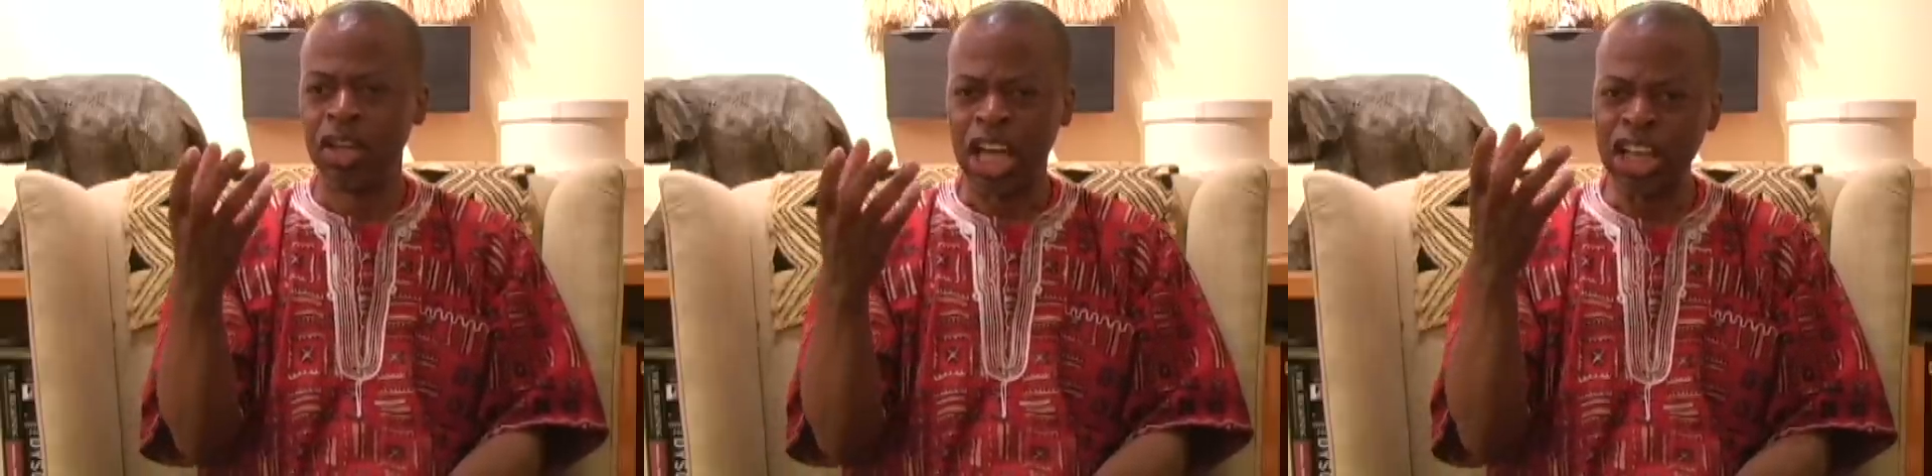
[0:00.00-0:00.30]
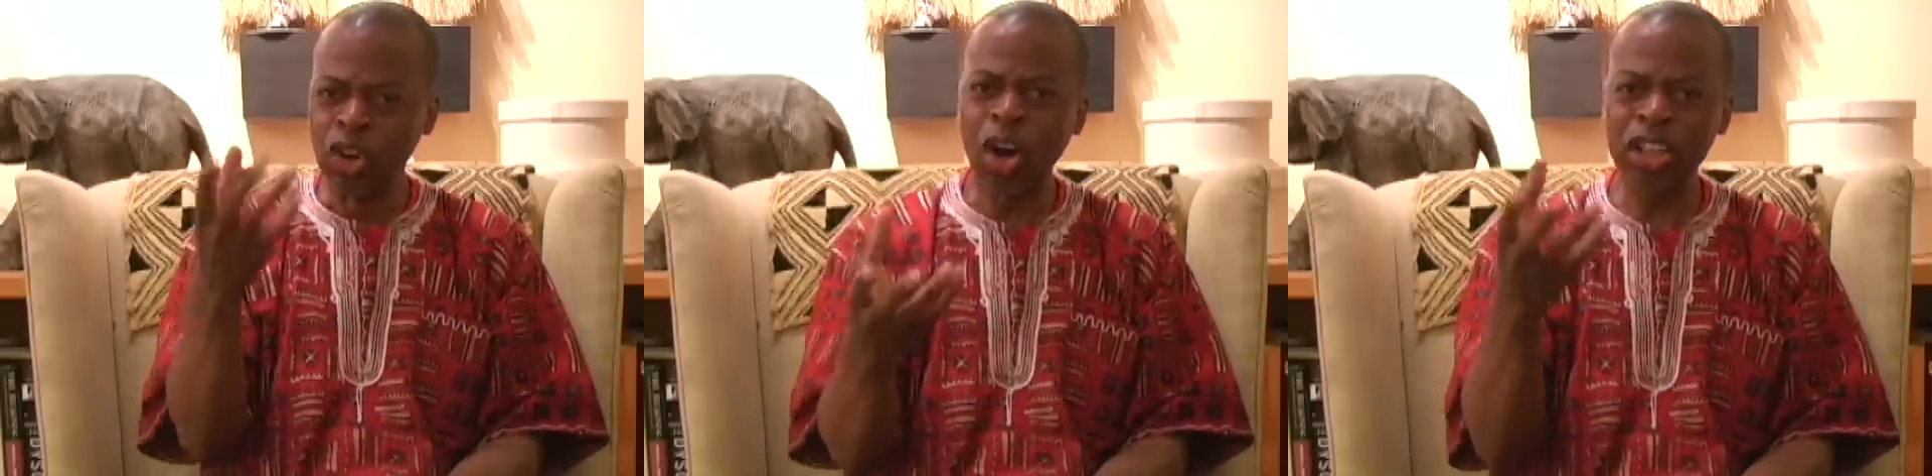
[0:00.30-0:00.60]

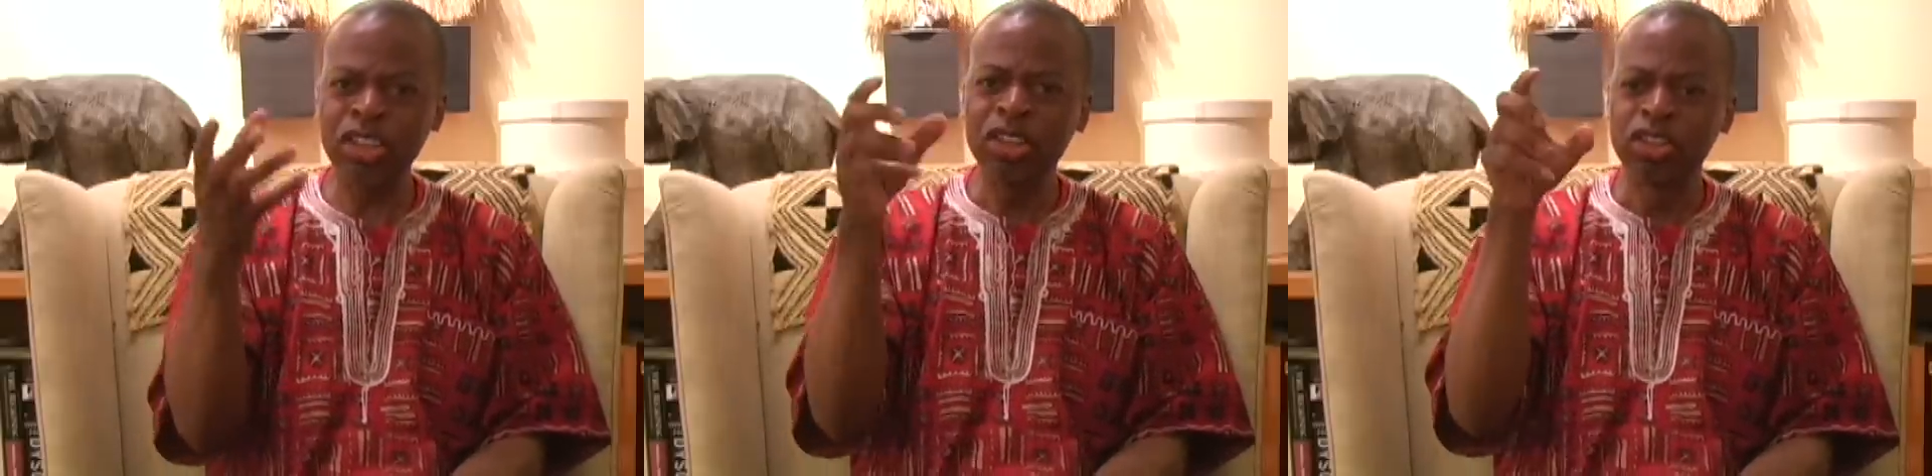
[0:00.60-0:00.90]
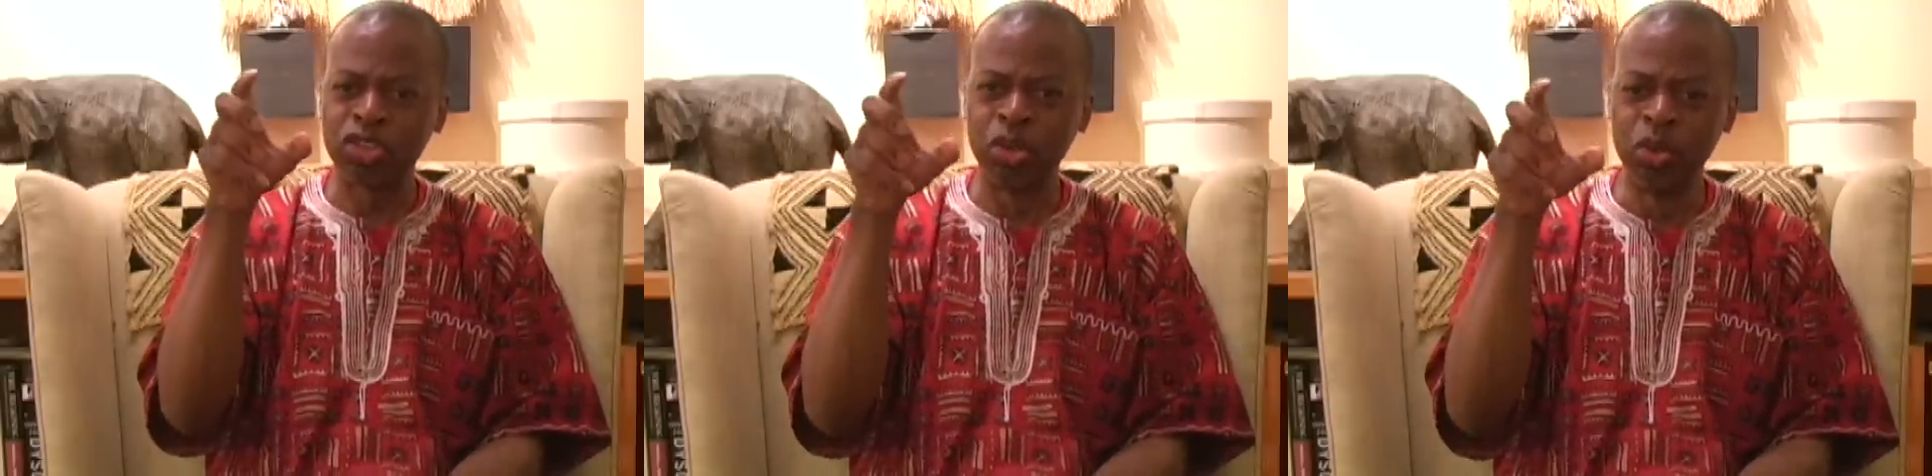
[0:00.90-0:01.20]
In order
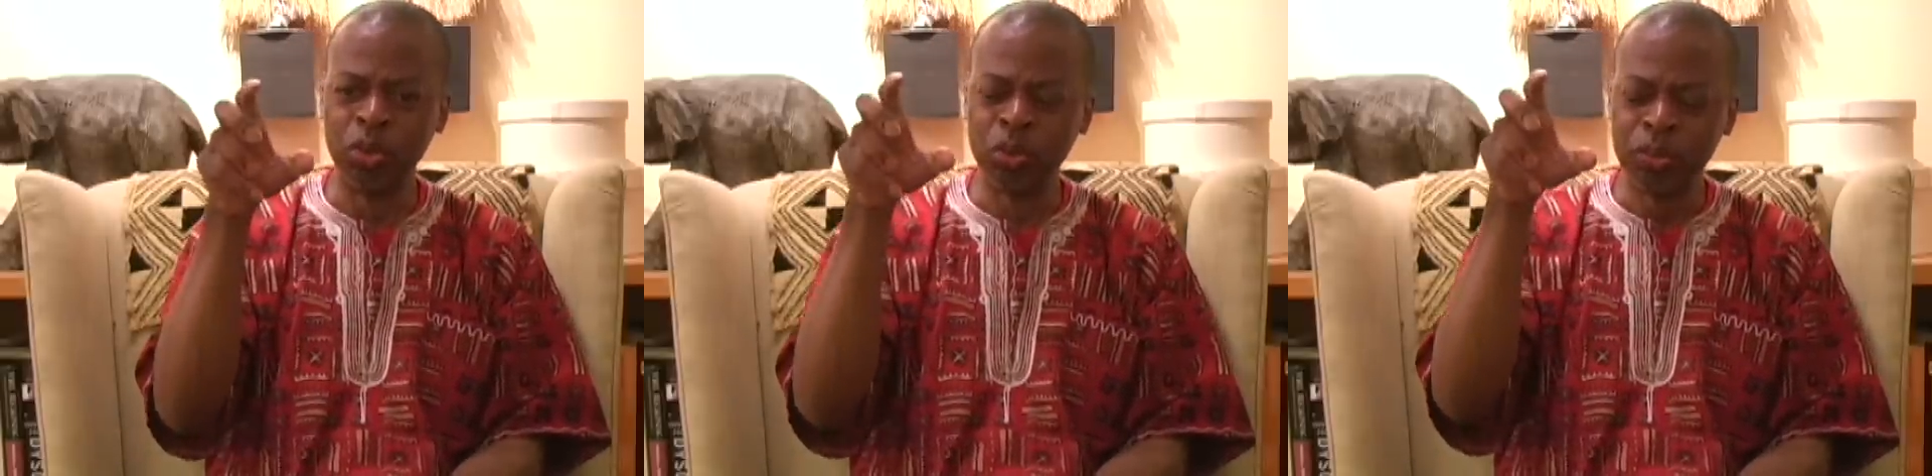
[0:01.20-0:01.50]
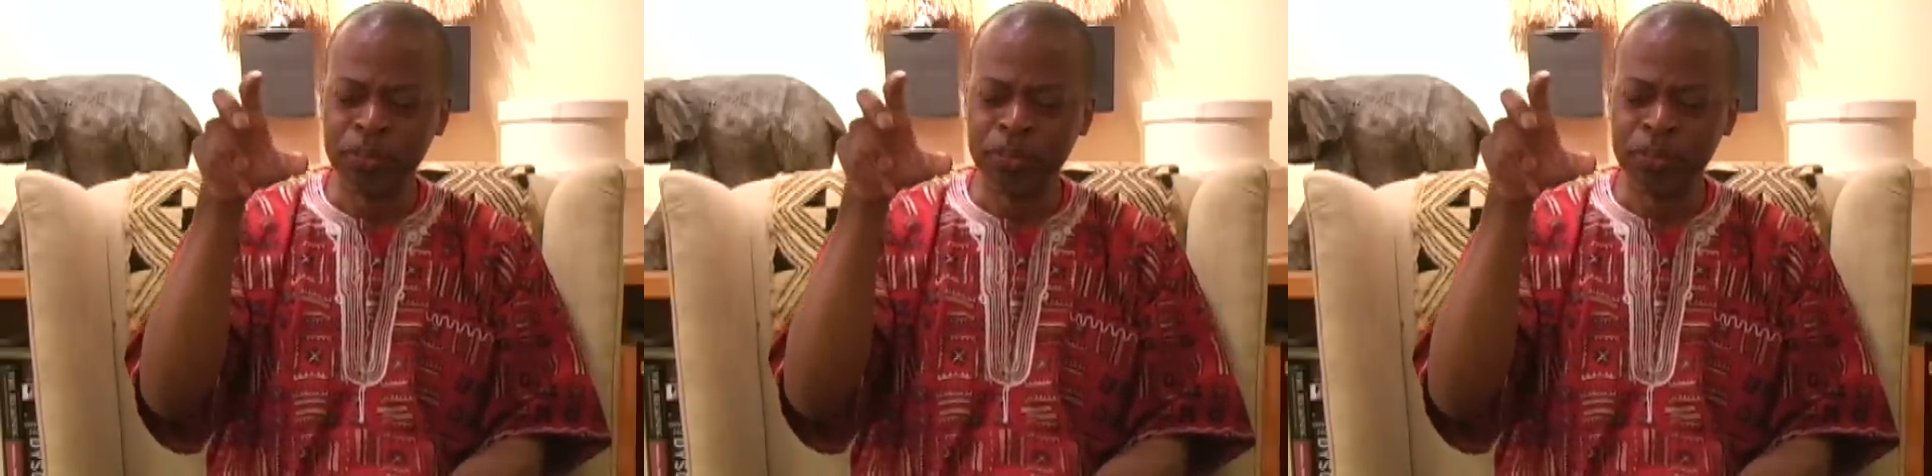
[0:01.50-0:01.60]
to